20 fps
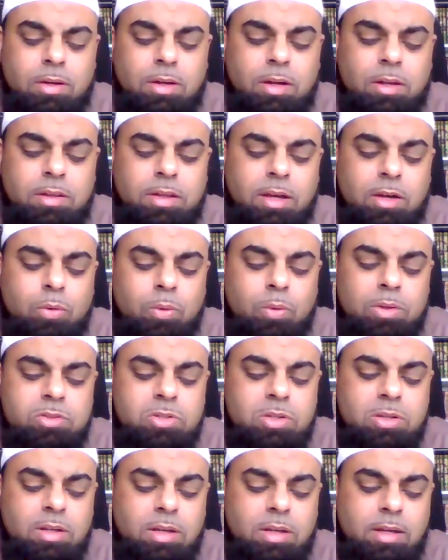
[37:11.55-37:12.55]
and that
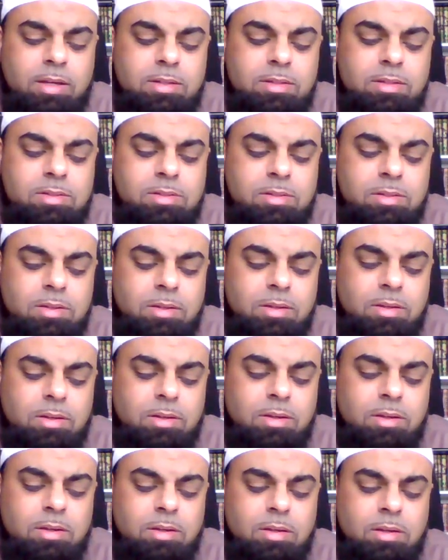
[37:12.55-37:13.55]
question is
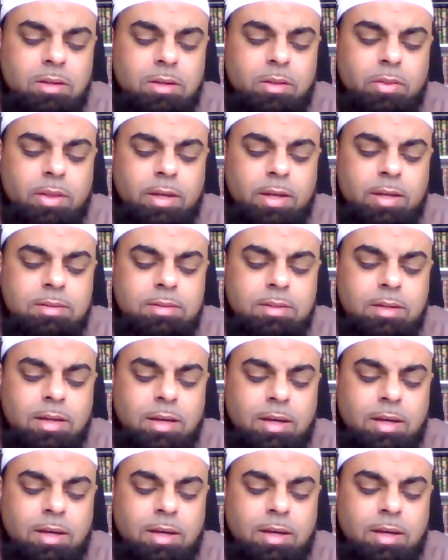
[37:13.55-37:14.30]
that